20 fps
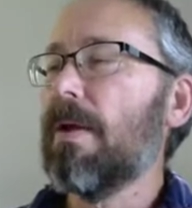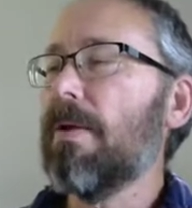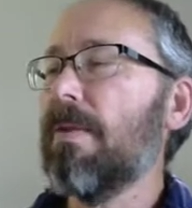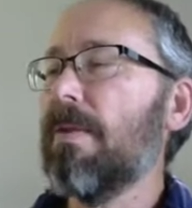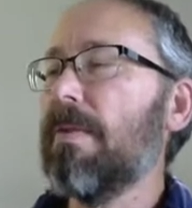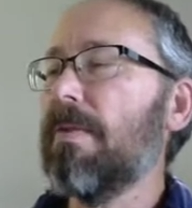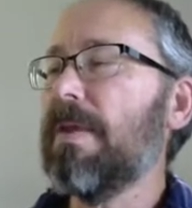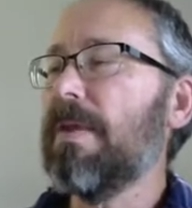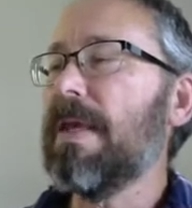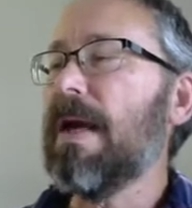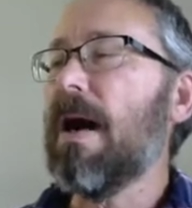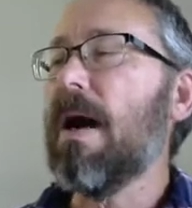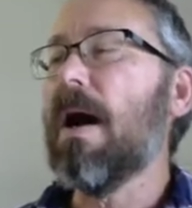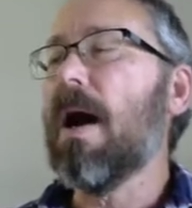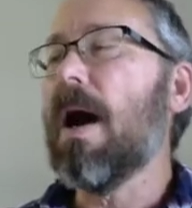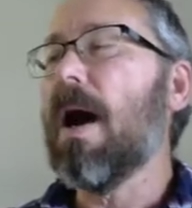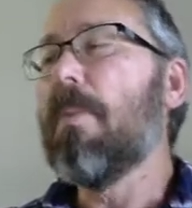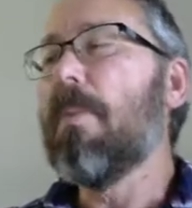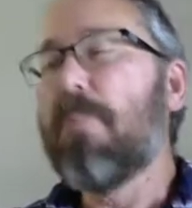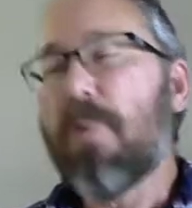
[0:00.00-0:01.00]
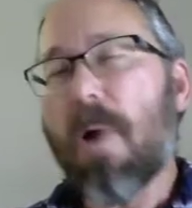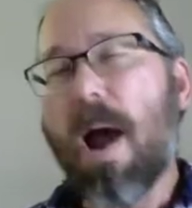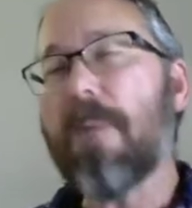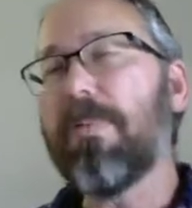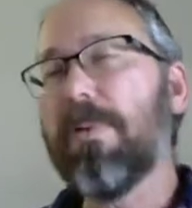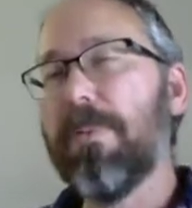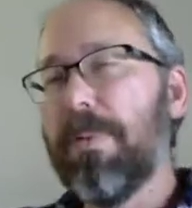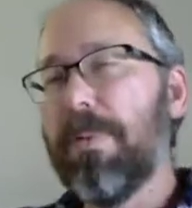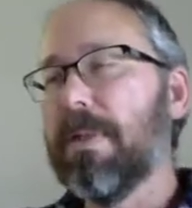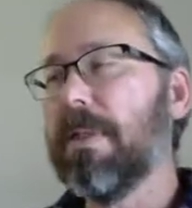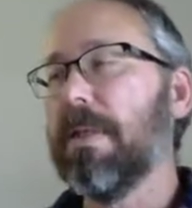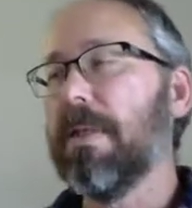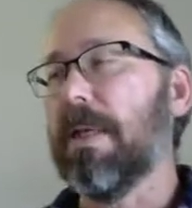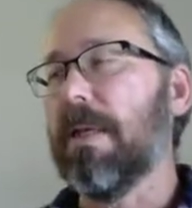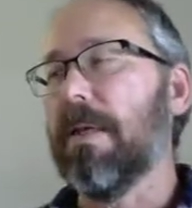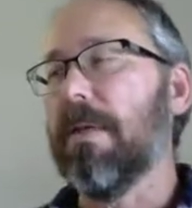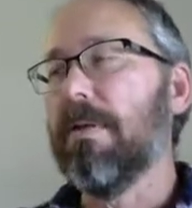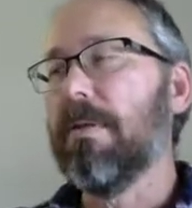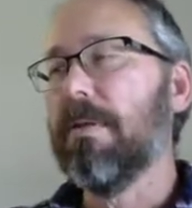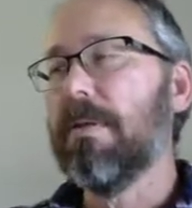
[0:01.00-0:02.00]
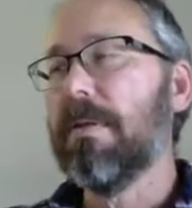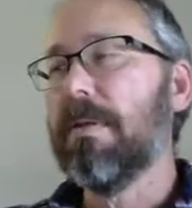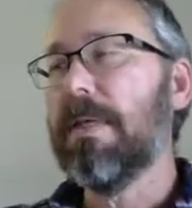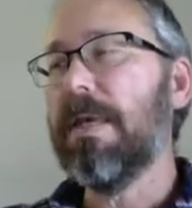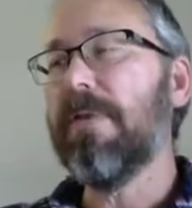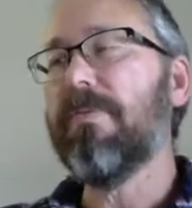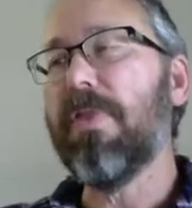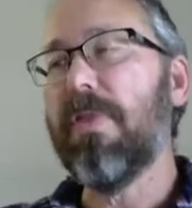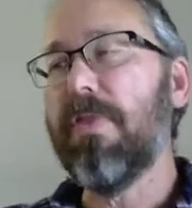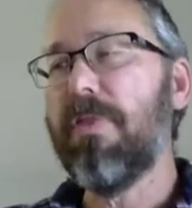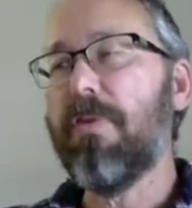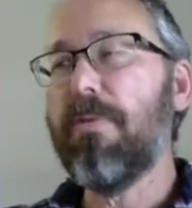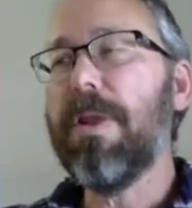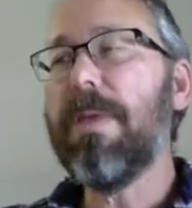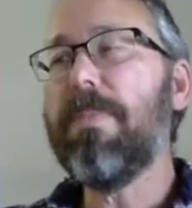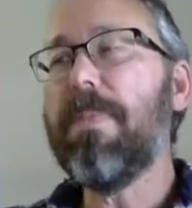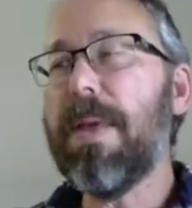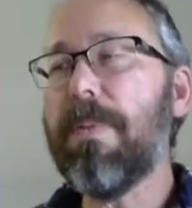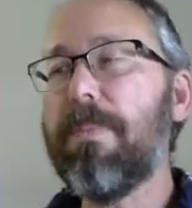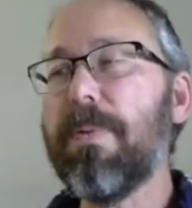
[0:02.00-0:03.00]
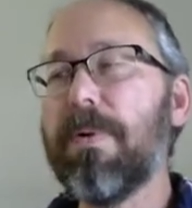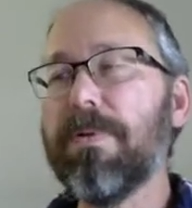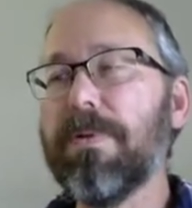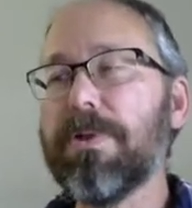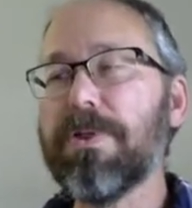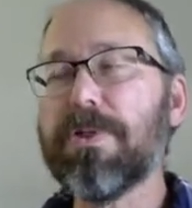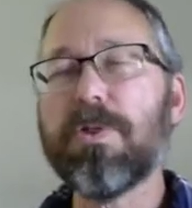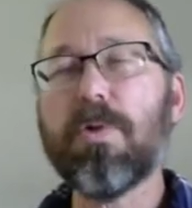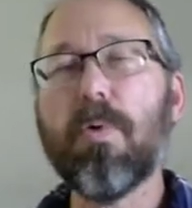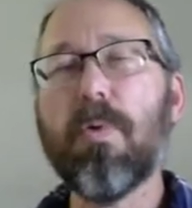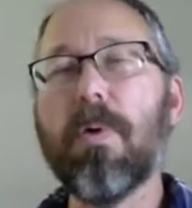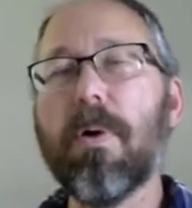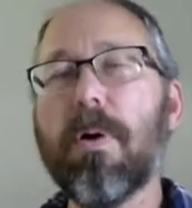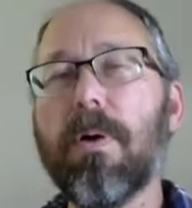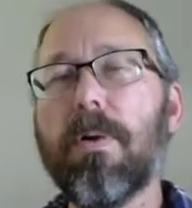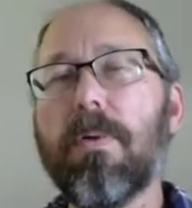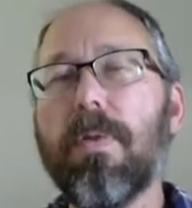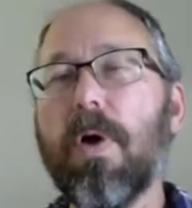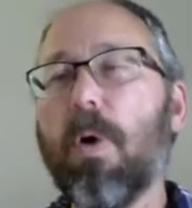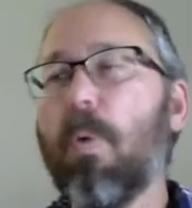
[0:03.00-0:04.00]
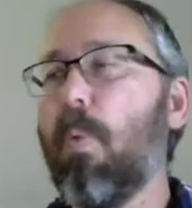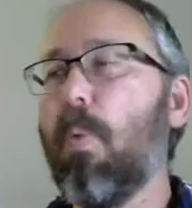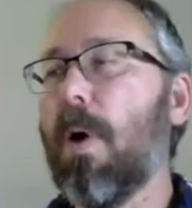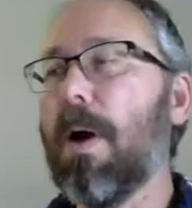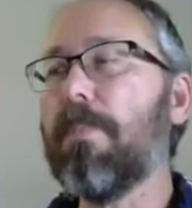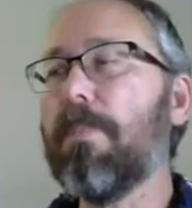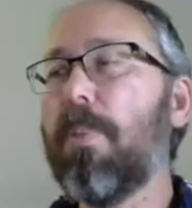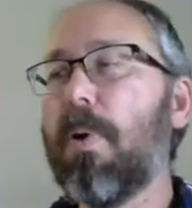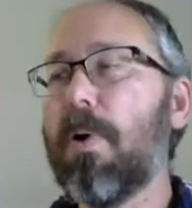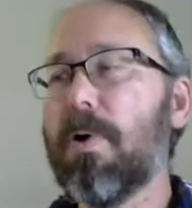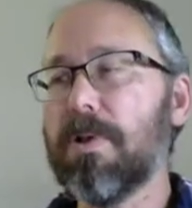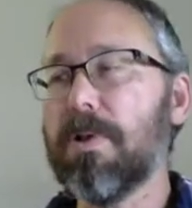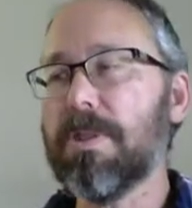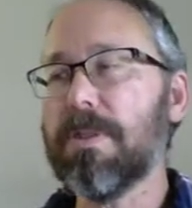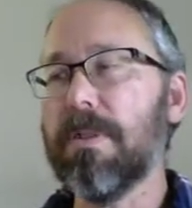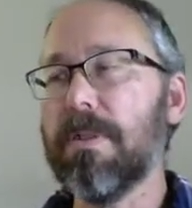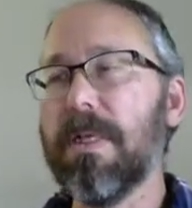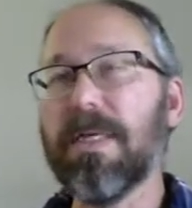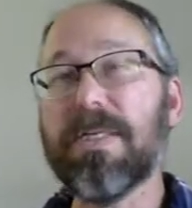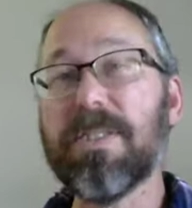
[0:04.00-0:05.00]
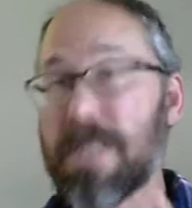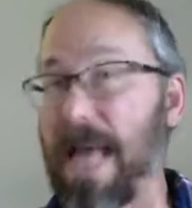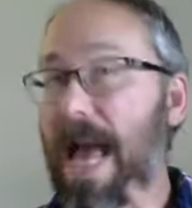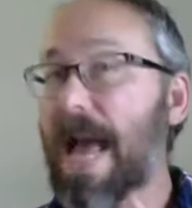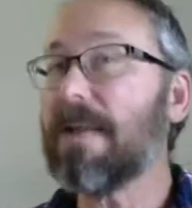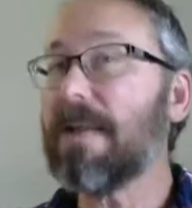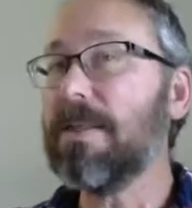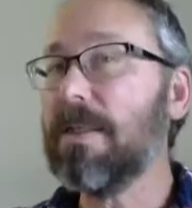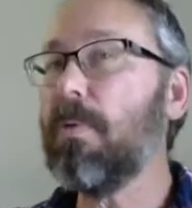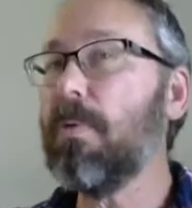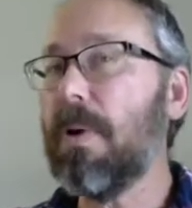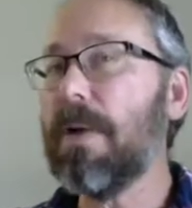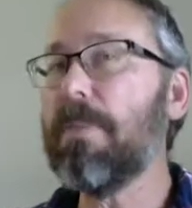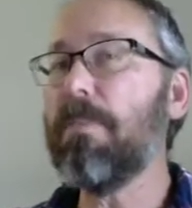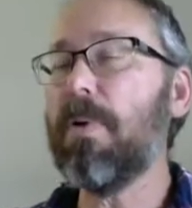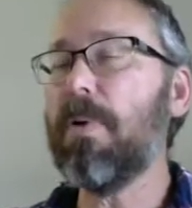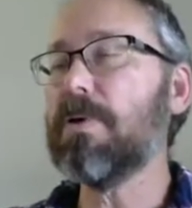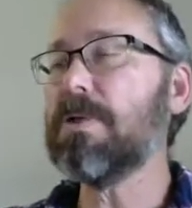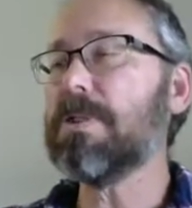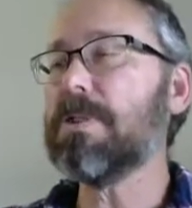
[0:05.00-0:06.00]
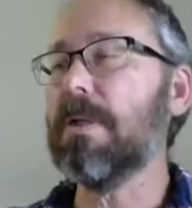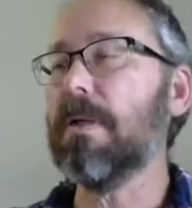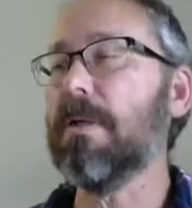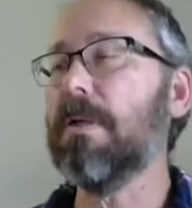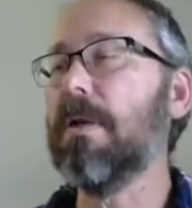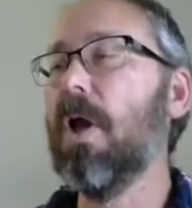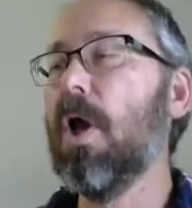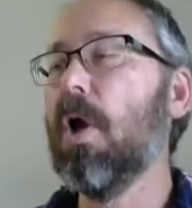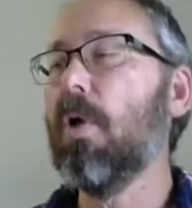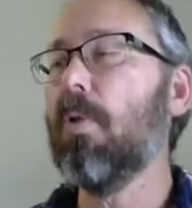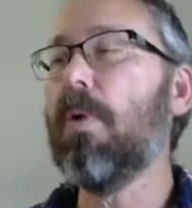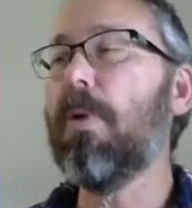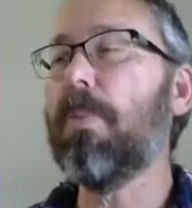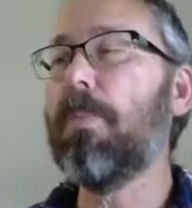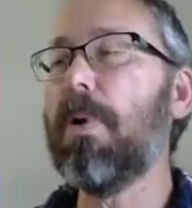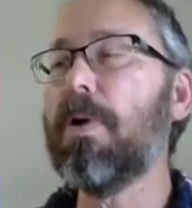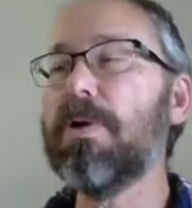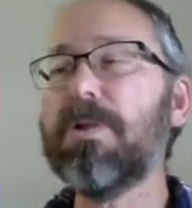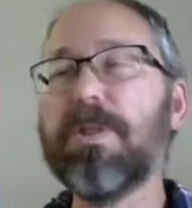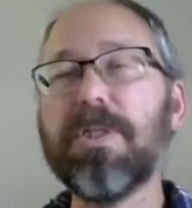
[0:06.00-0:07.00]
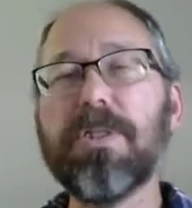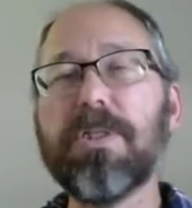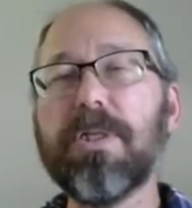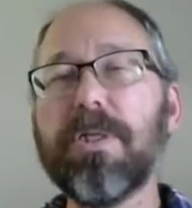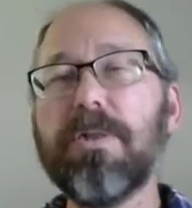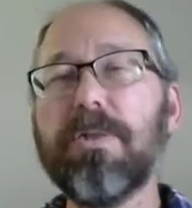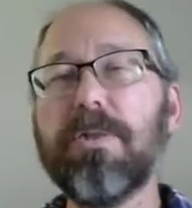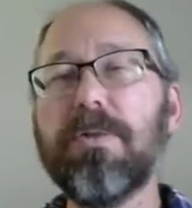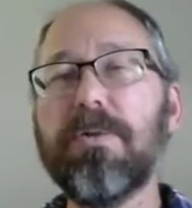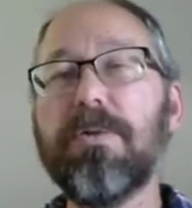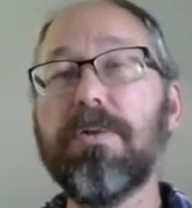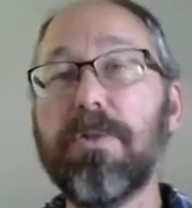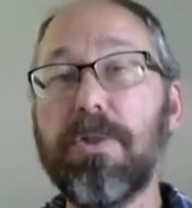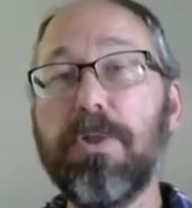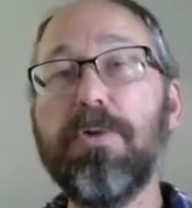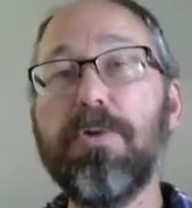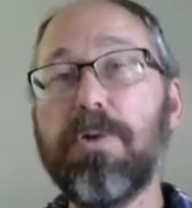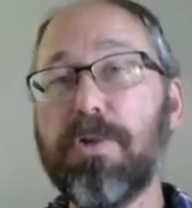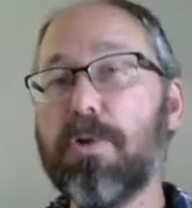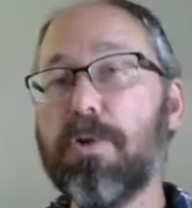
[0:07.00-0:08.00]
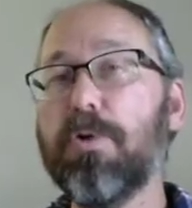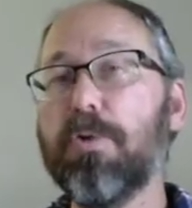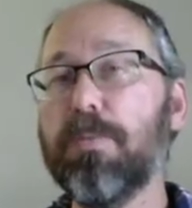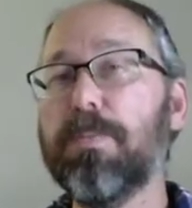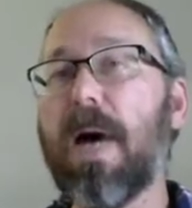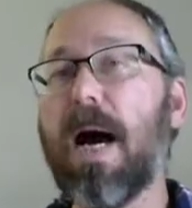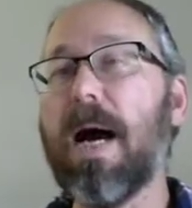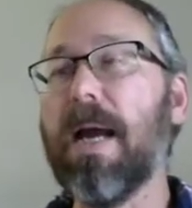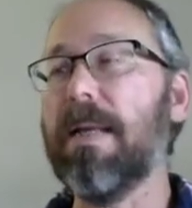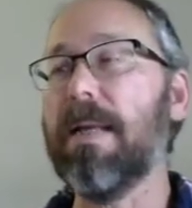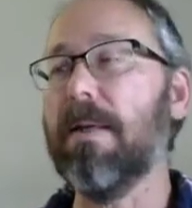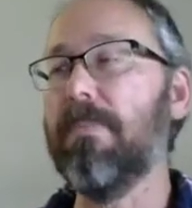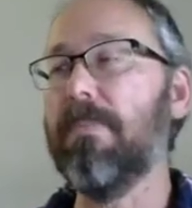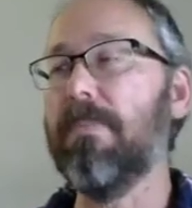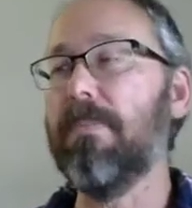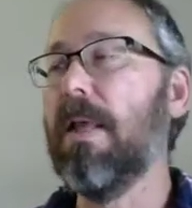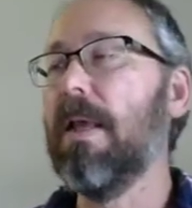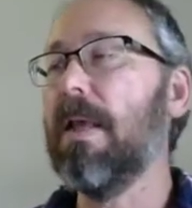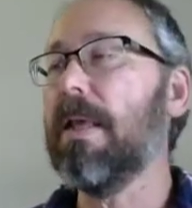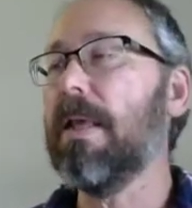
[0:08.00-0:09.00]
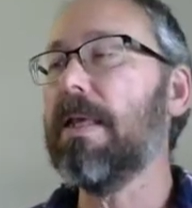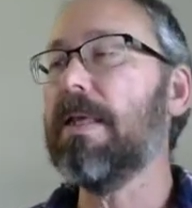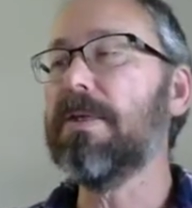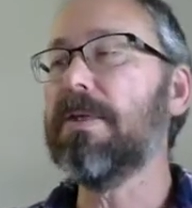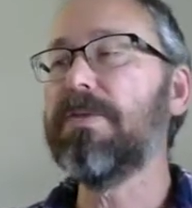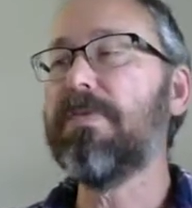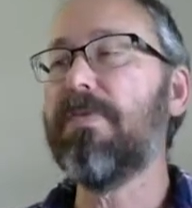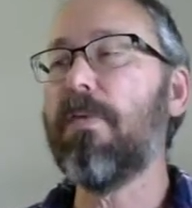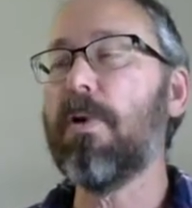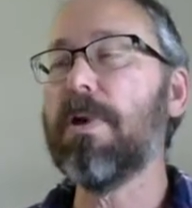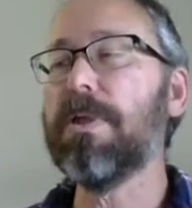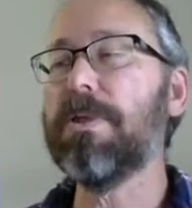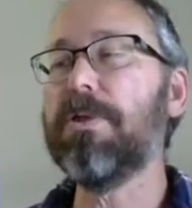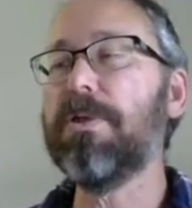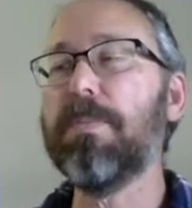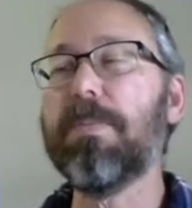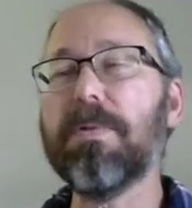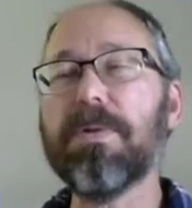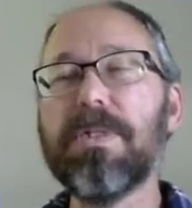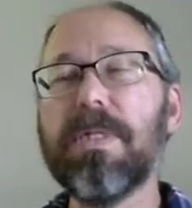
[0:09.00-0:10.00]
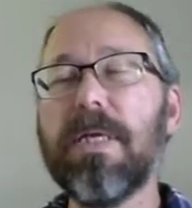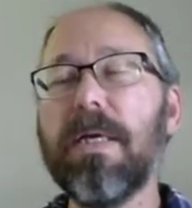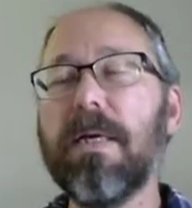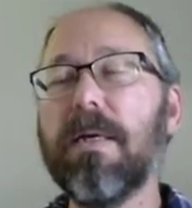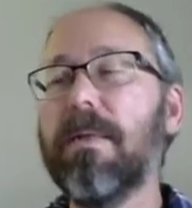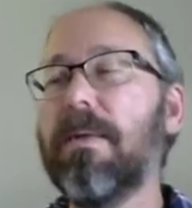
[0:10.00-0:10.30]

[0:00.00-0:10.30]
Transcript: the probability given 3 people in the store that one person, exactly one person, will purchase a 2 scoop item is 42%.